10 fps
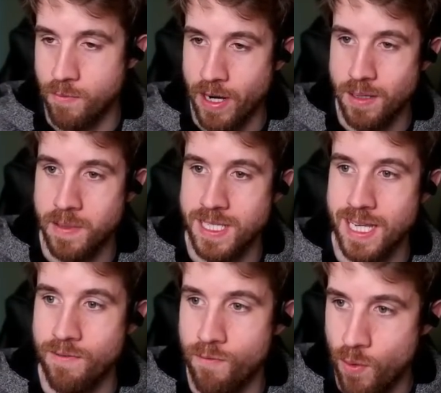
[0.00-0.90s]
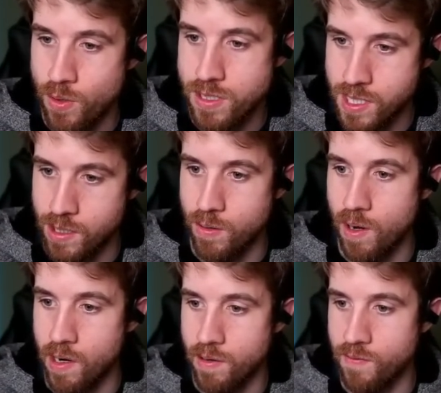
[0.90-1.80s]
Random is a 4/0
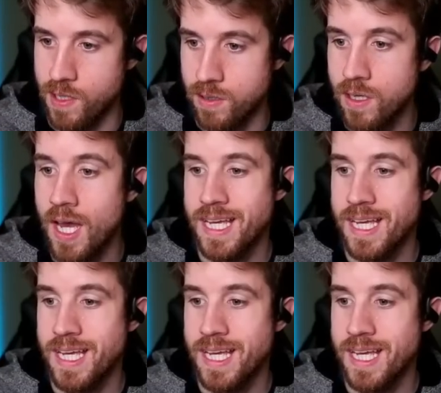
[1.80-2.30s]
on reveal.